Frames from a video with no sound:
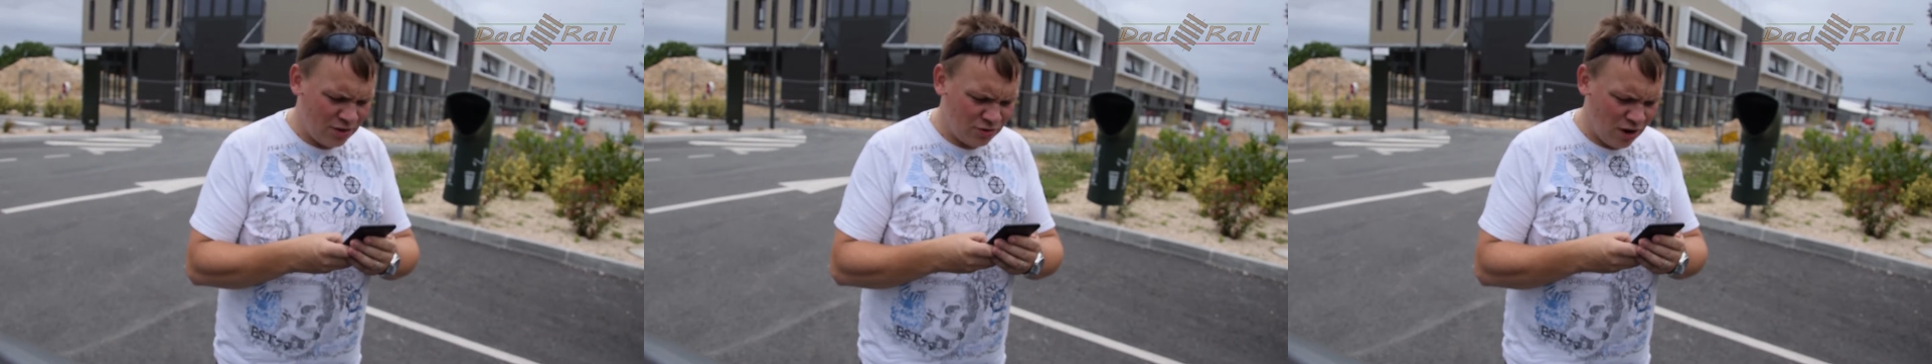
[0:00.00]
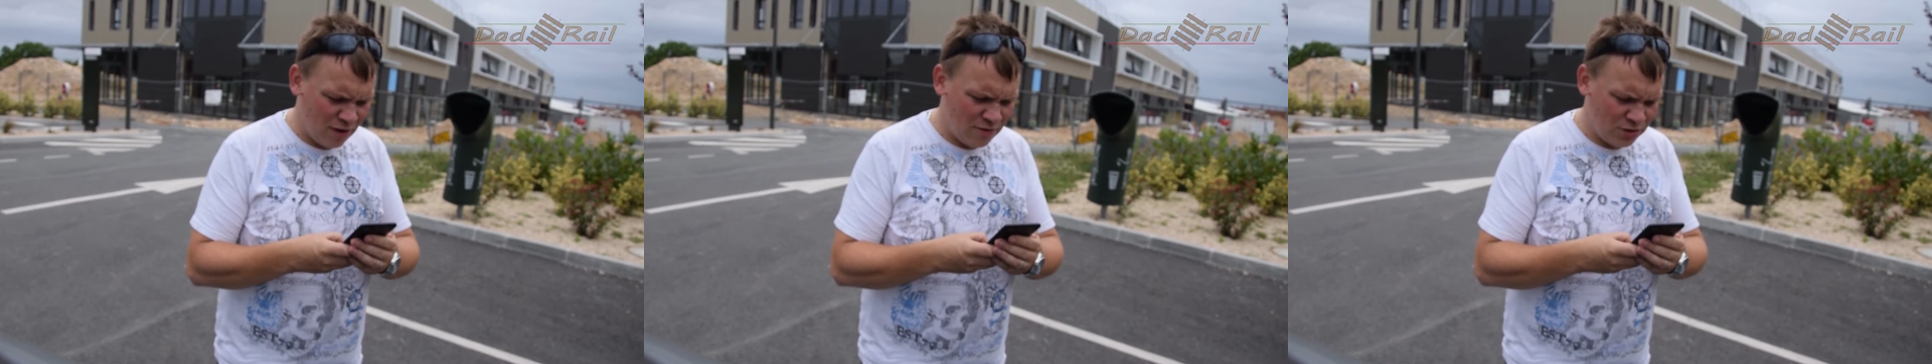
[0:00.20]

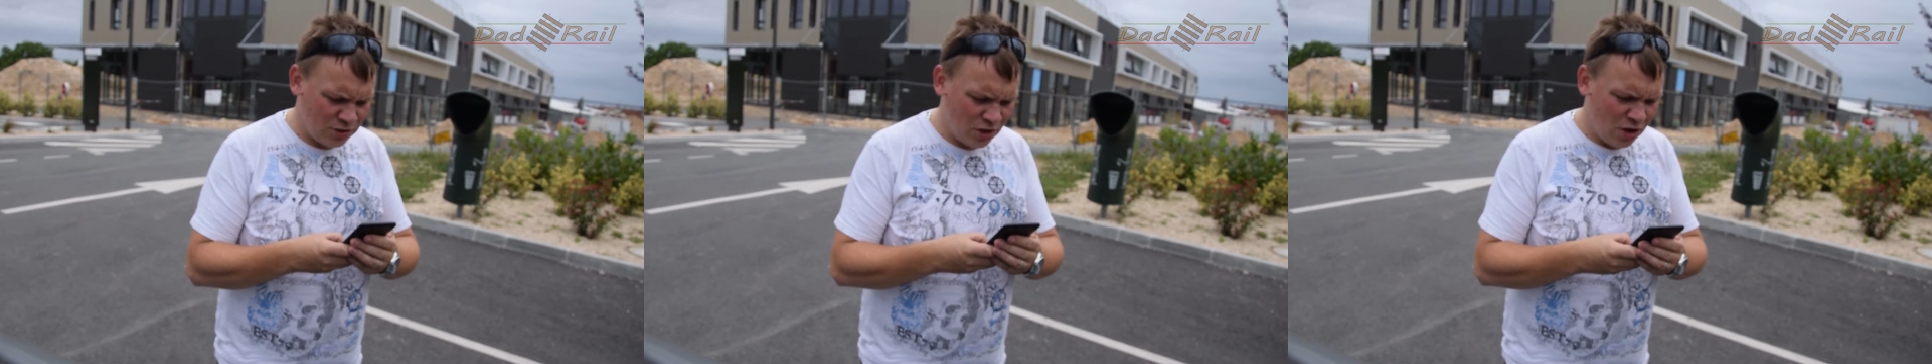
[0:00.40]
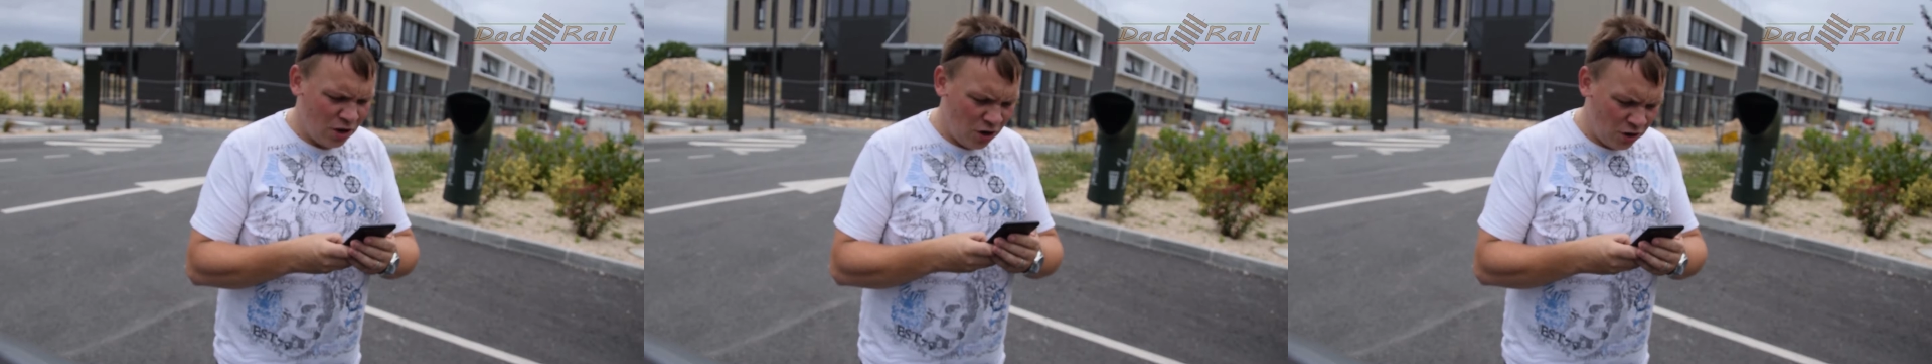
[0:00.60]
drivers
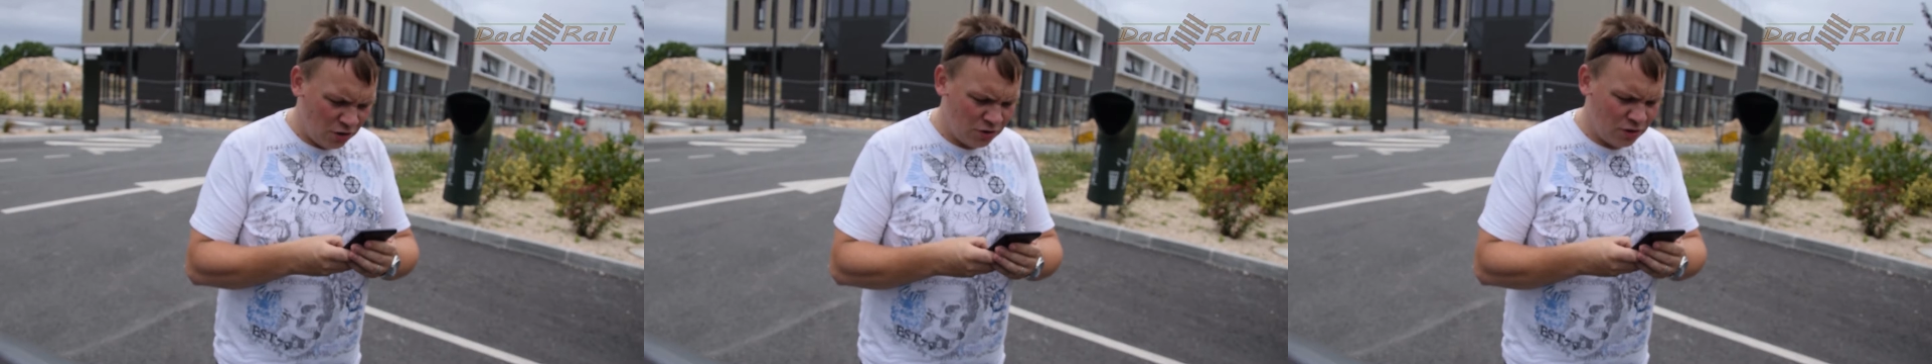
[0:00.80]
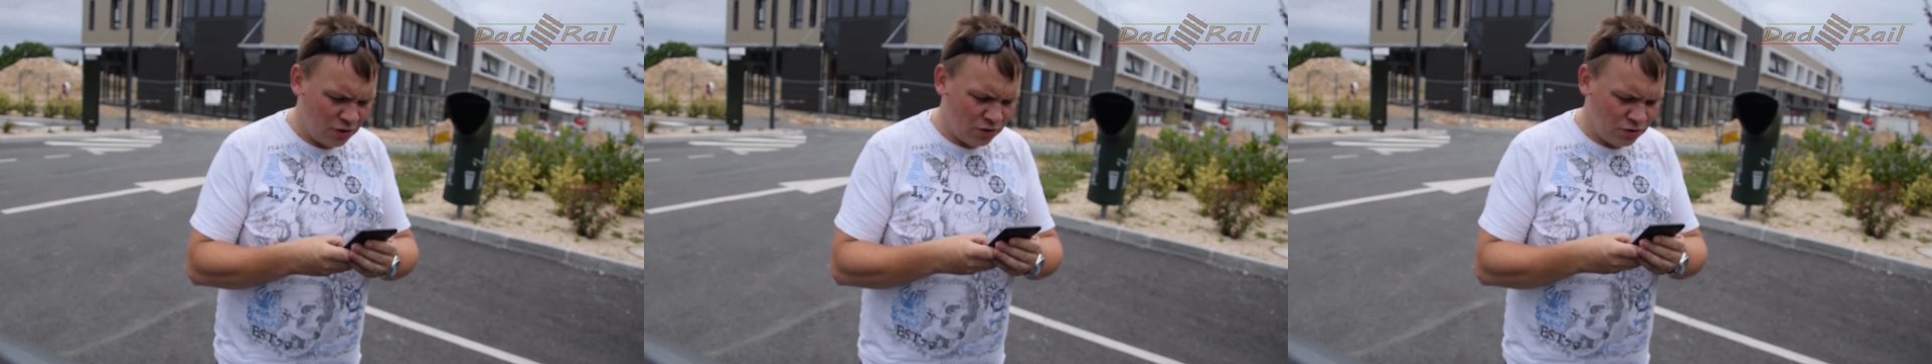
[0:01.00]

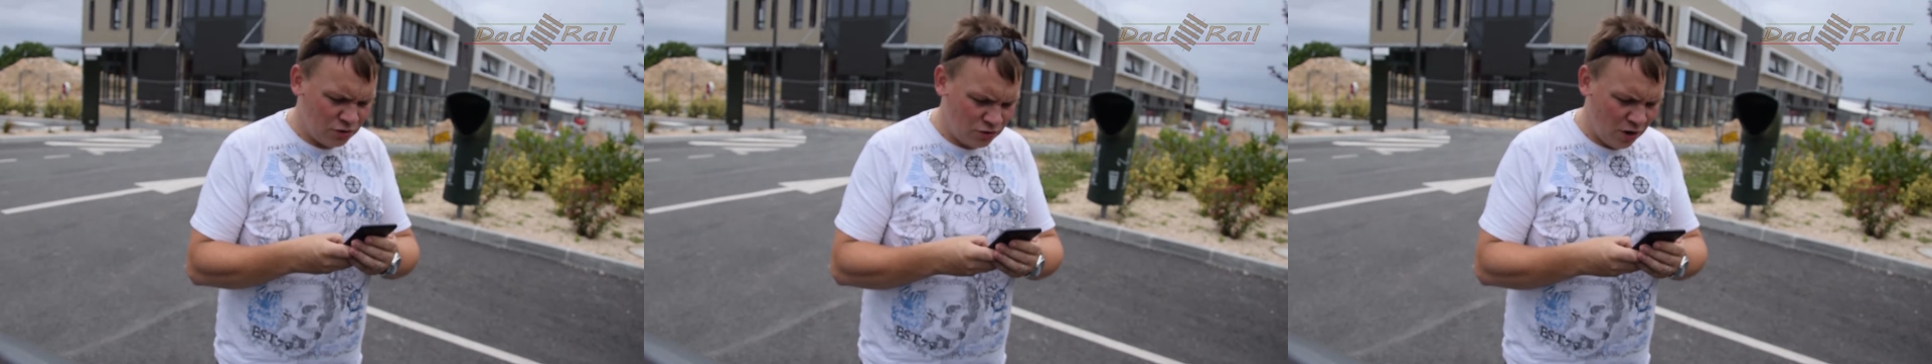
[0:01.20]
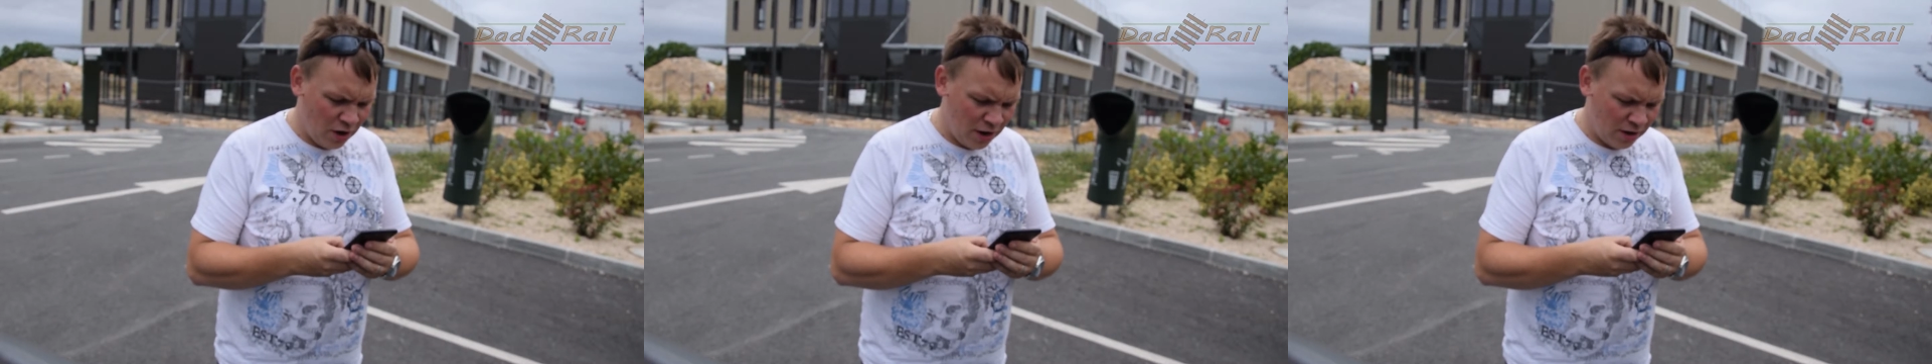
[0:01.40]
on
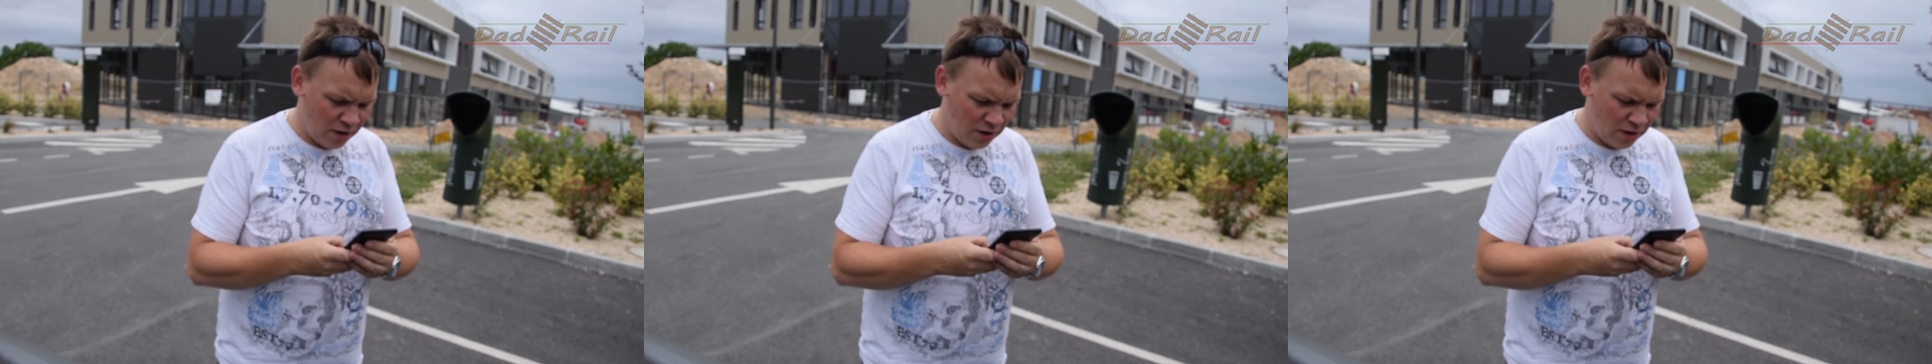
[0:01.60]
strike?